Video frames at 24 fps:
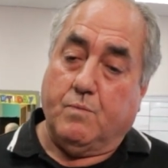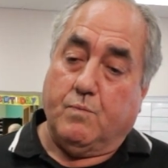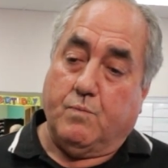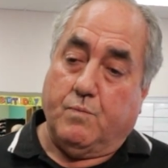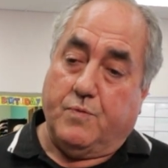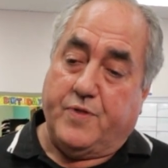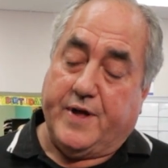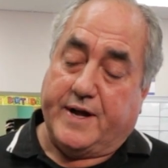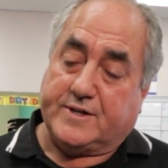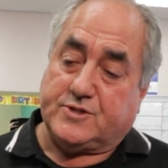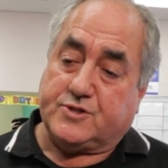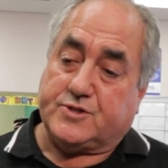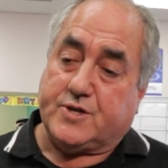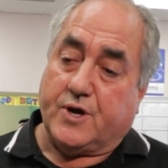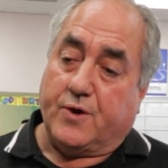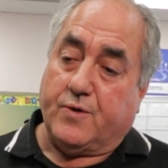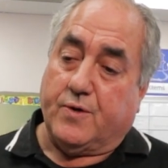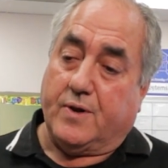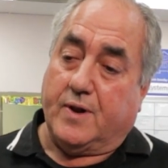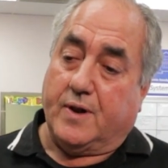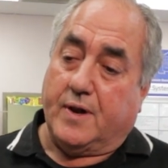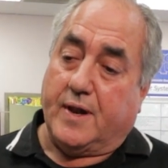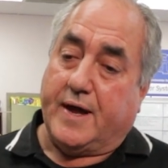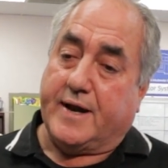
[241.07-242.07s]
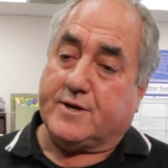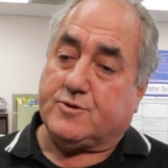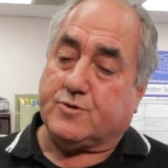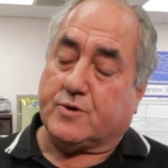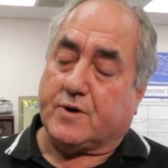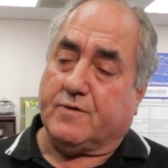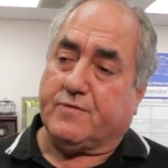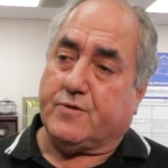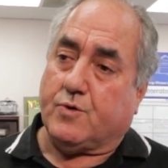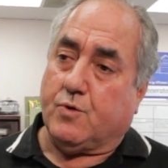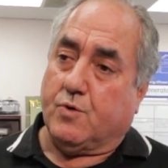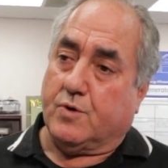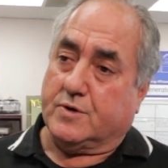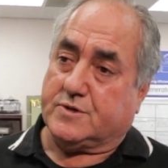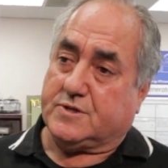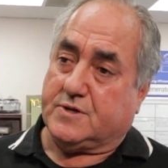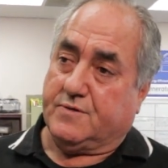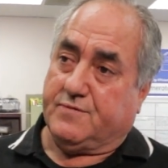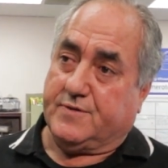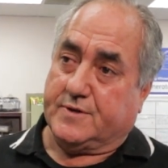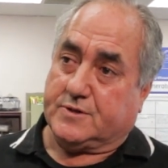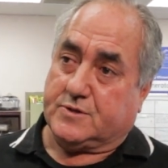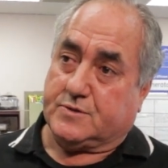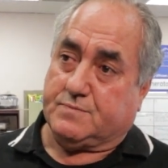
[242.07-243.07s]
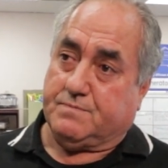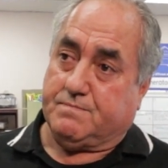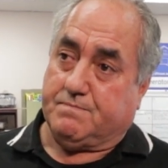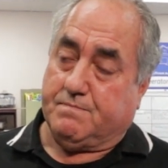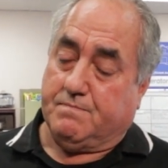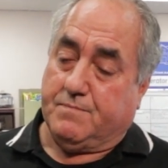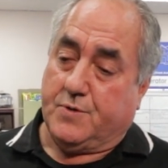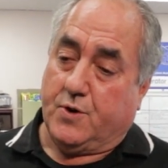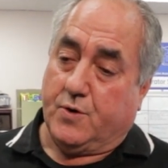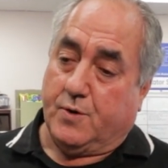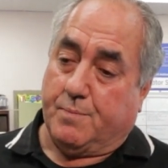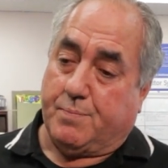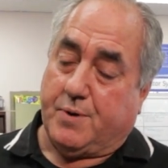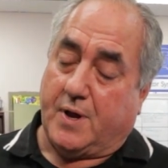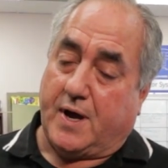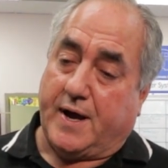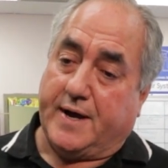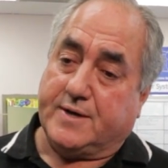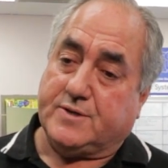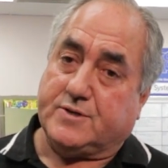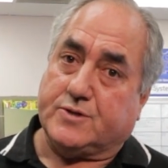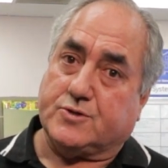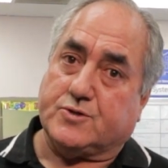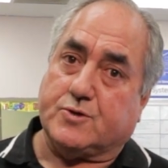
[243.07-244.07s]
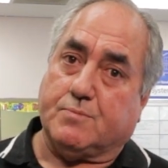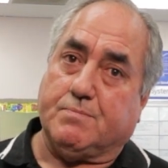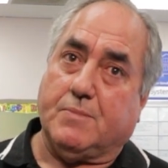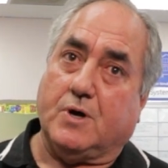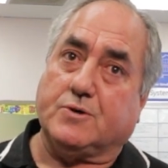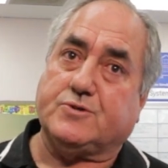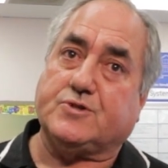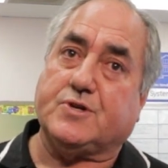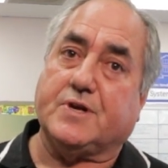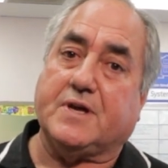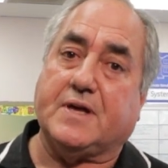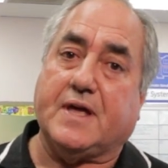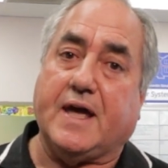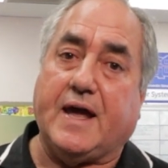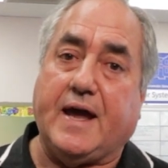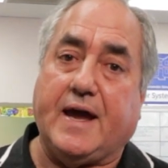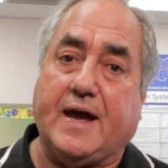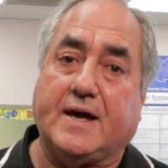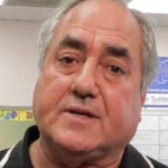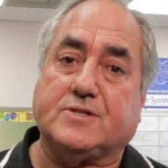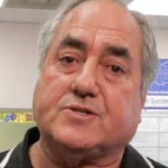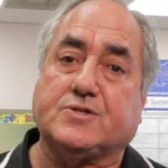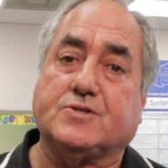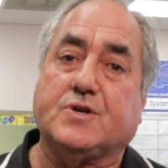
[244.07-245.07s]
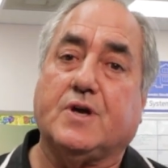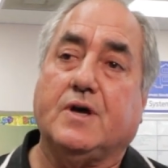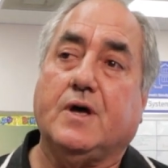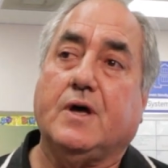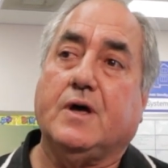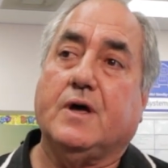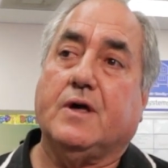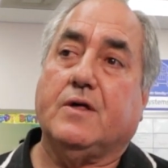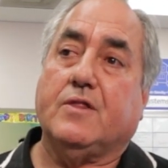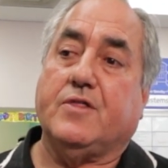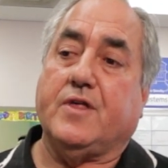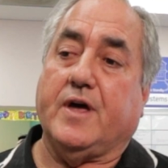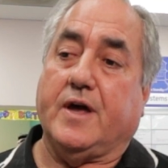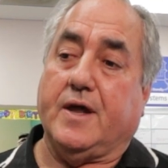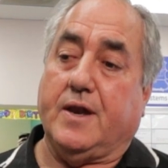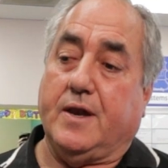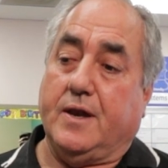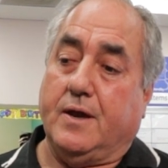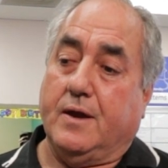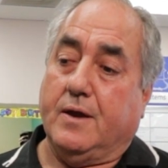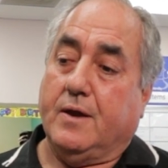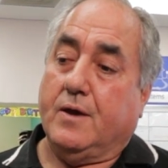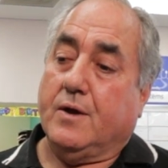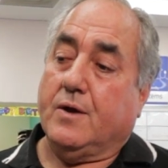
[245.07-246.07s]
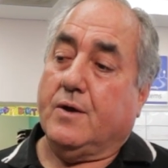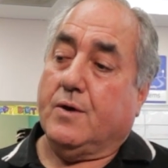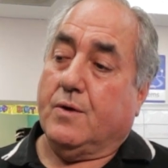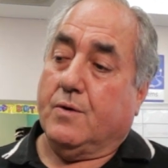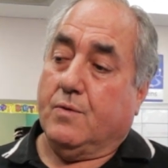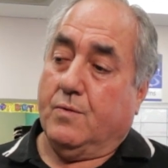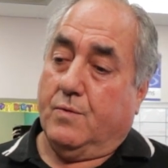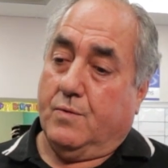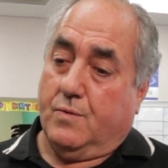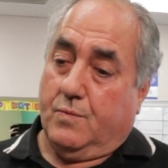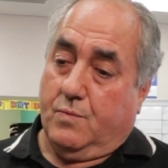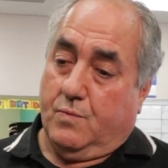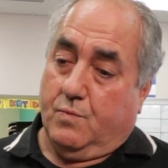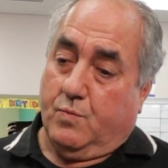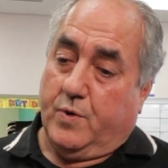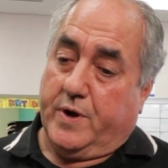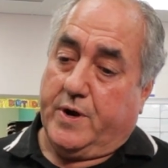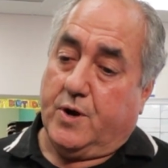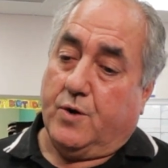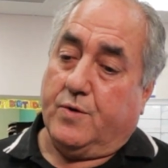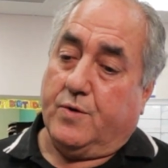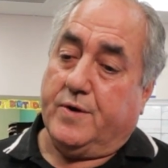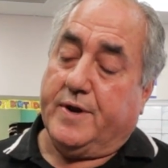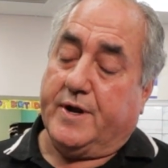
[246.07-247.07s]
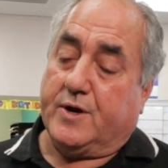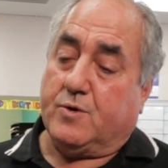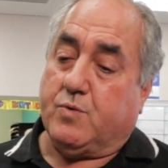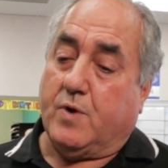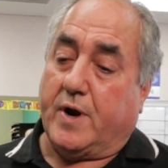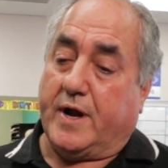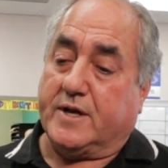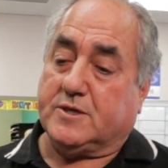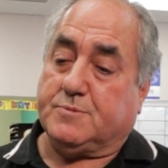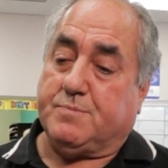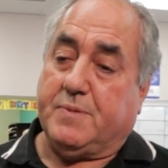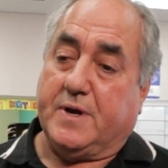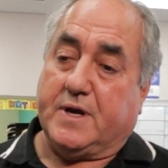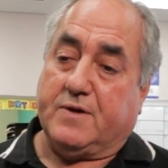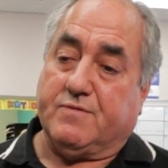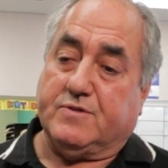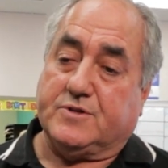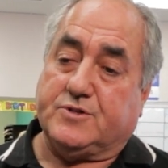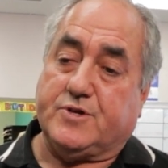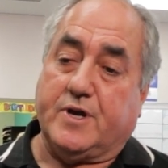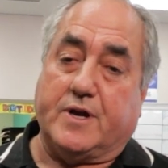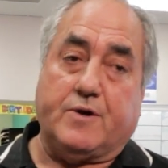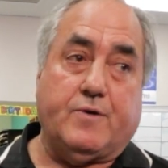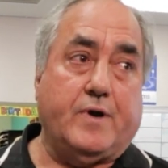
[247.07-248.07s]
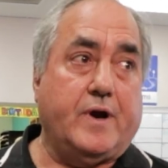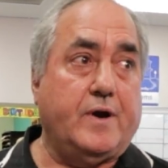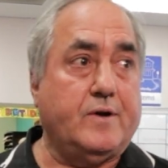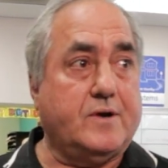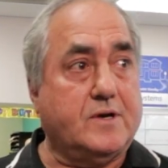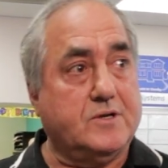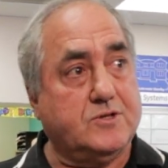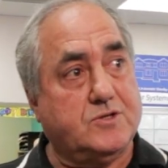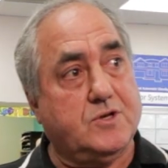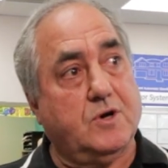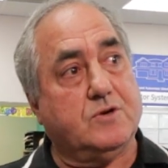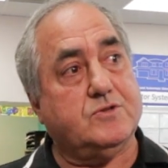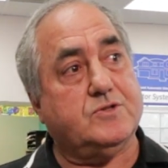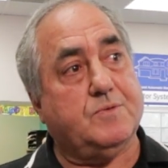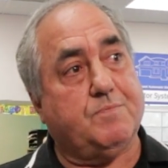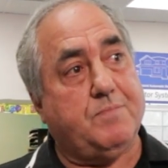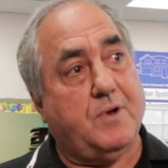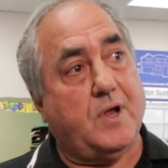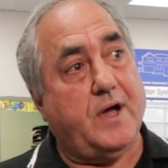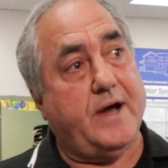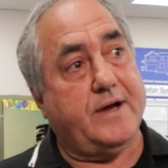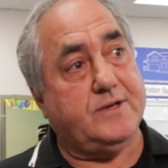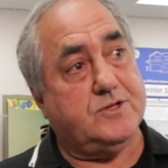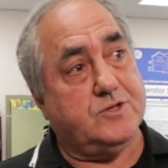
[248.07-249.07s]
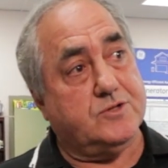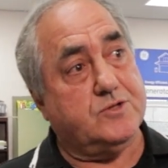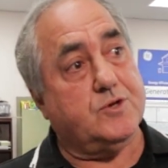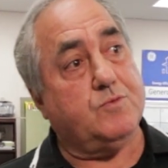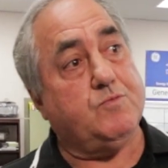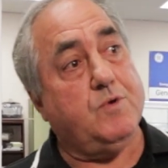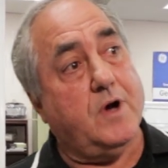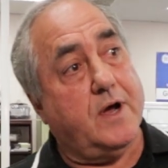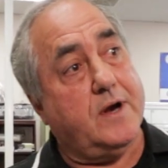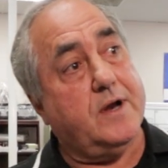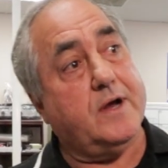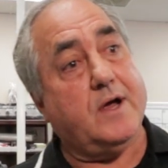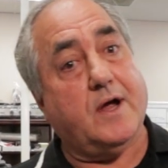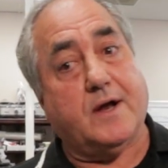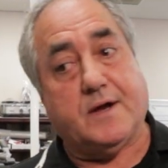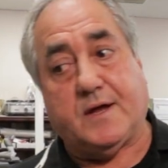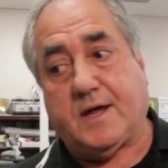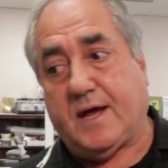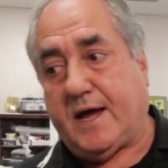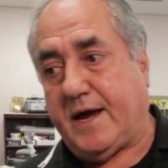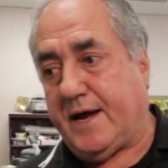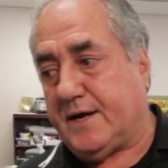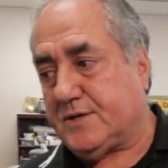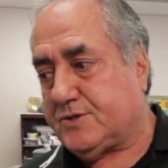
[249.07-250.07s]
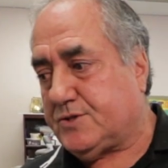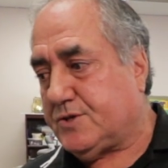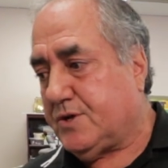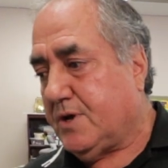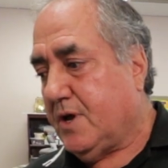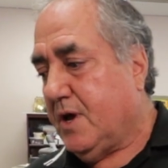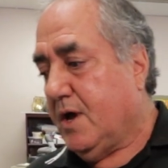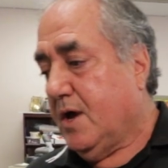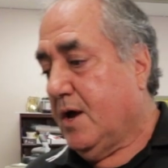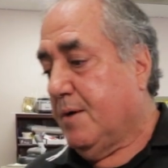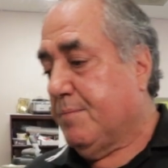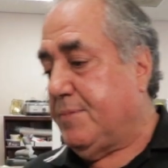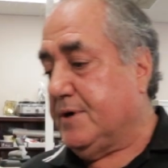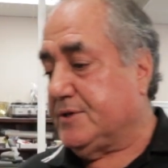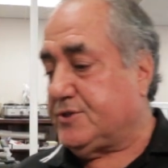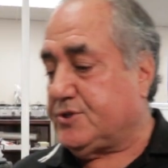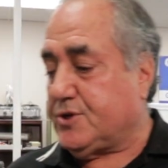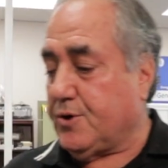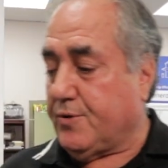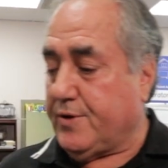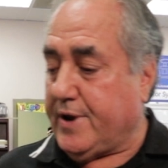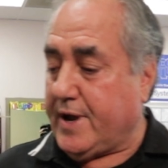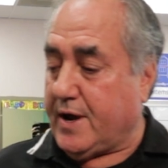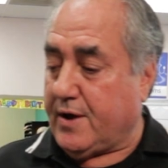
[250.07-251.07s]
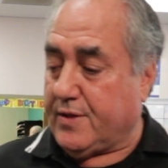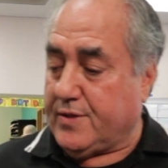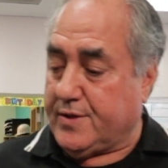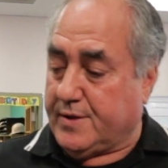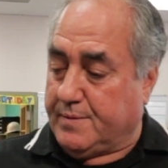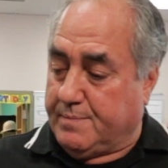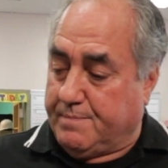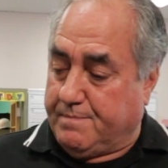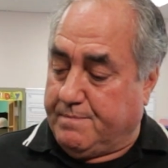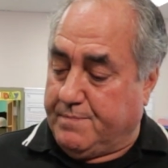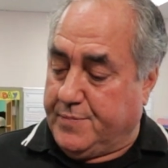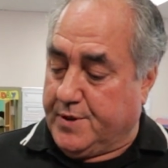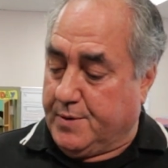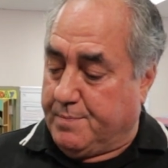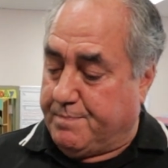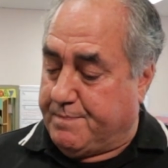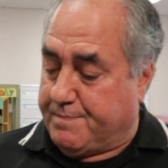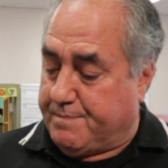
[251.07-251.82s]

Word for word: That's total electric, of course. If it's your appliances are mostly gas, then we don't need quite as big of a generator because those appliances are running on gas. Right. But so now the the